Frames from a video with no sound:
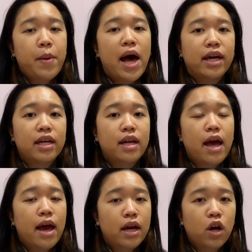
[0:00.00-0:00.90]
packet
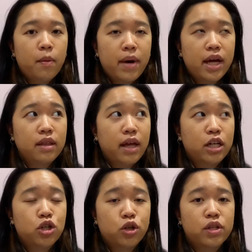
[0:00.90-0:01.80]
and all my
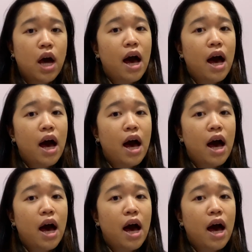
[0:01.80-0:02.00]
lectures,